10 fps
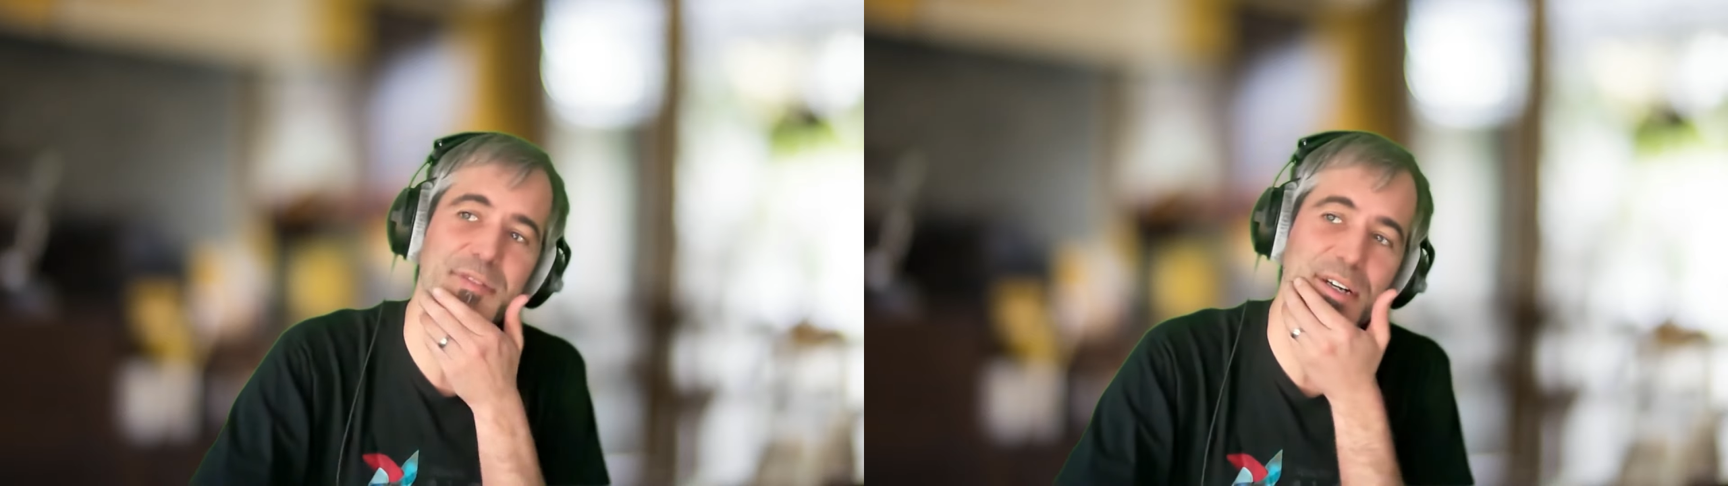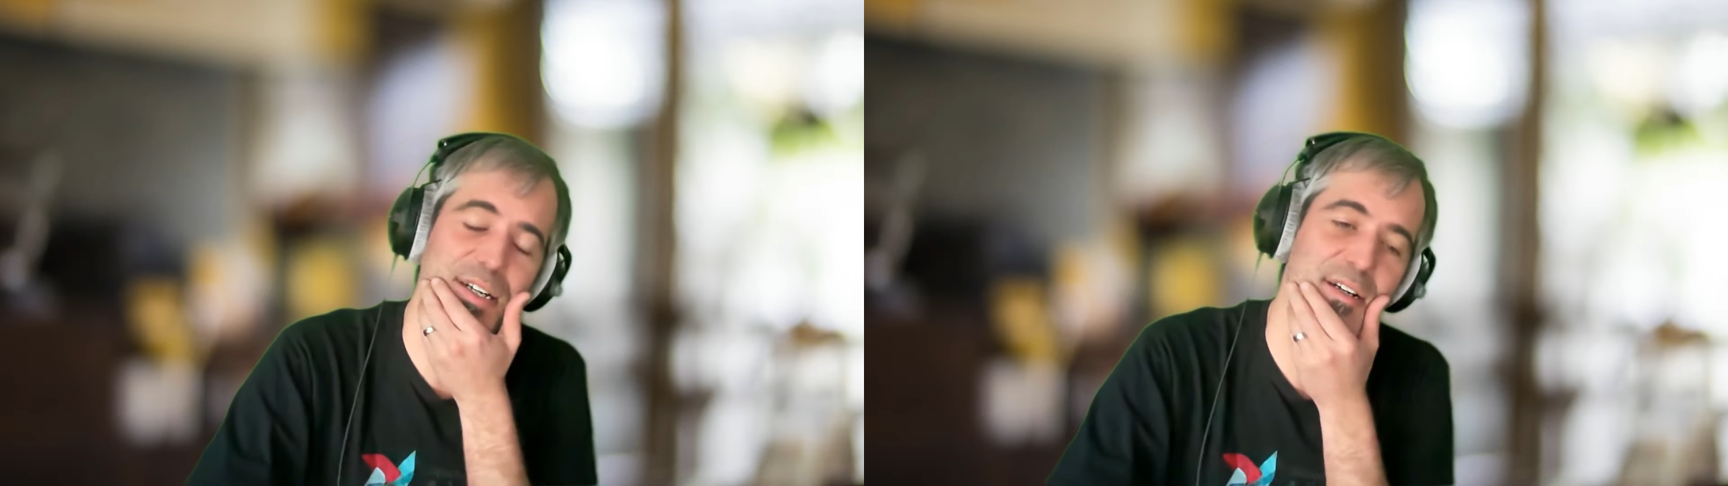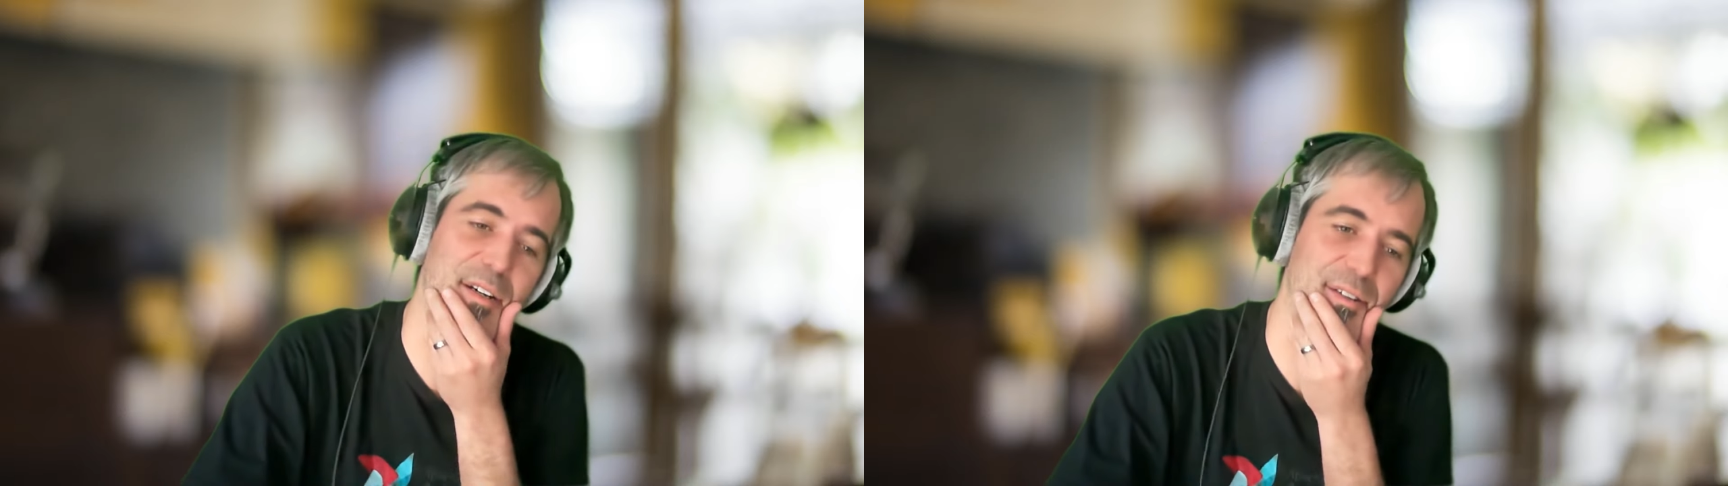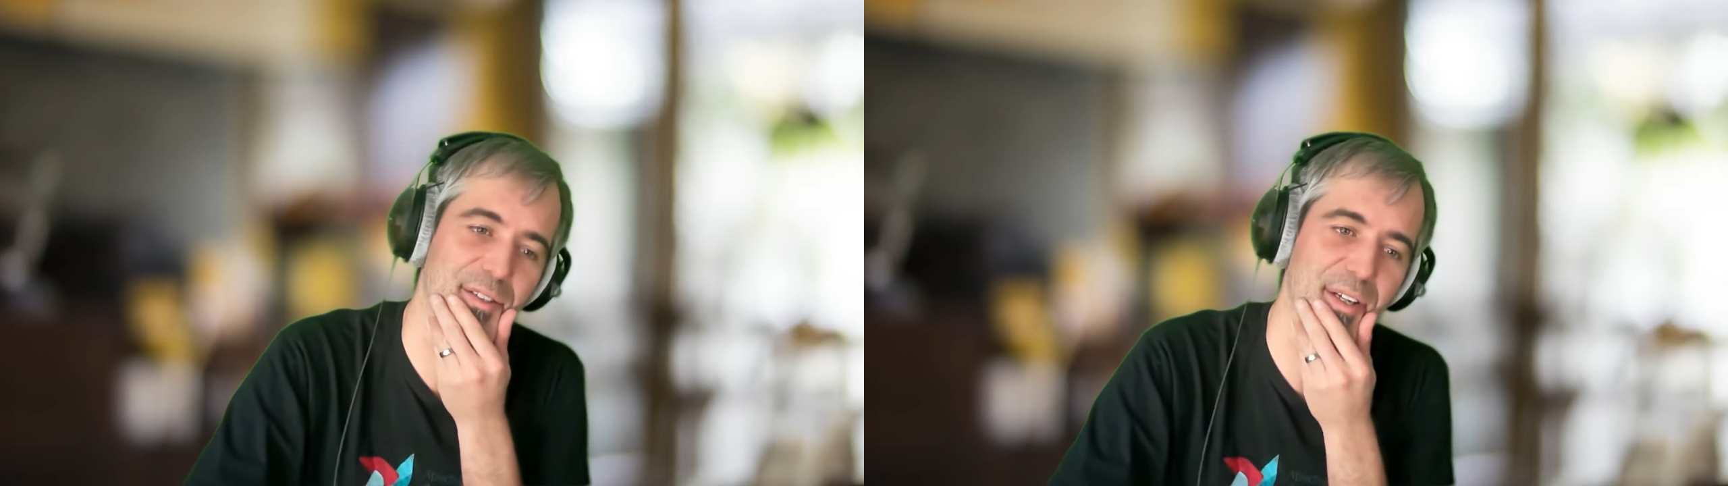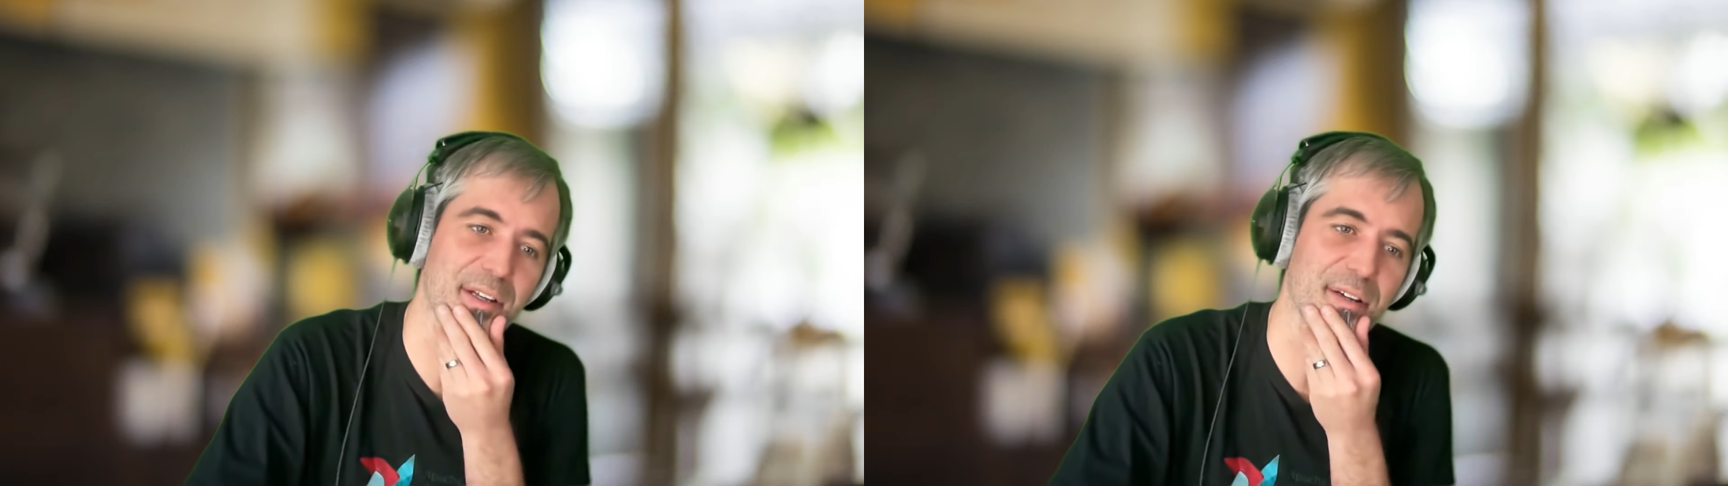uh,
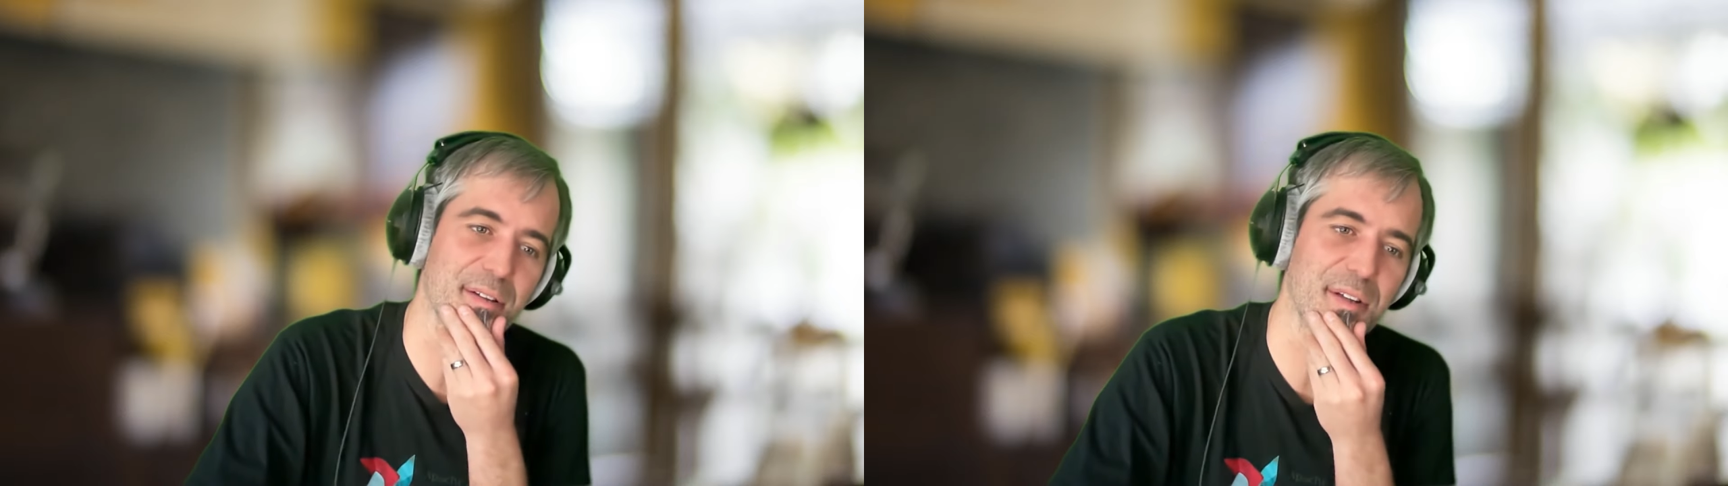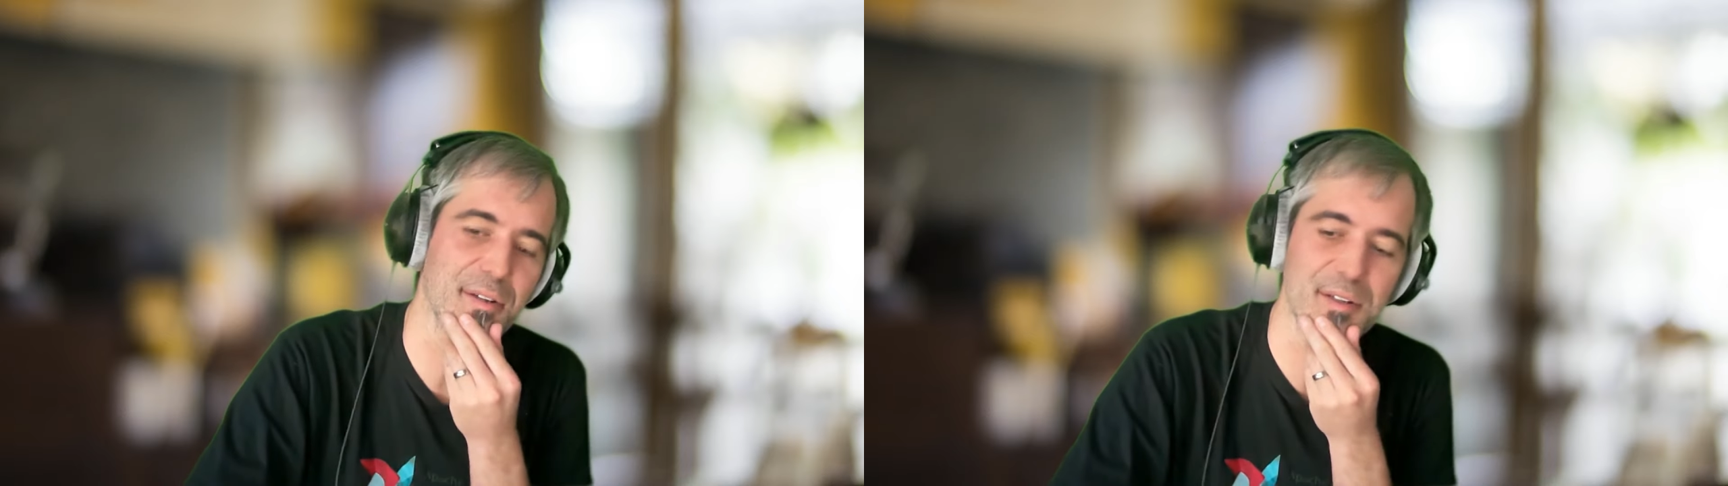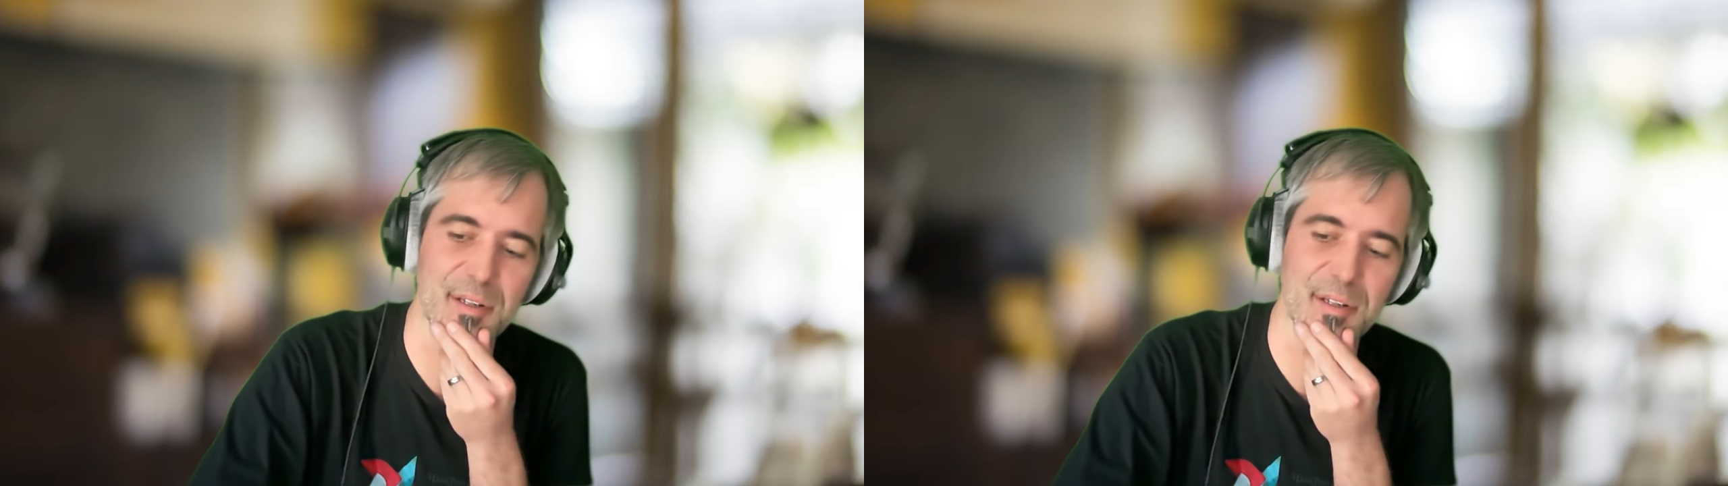say the the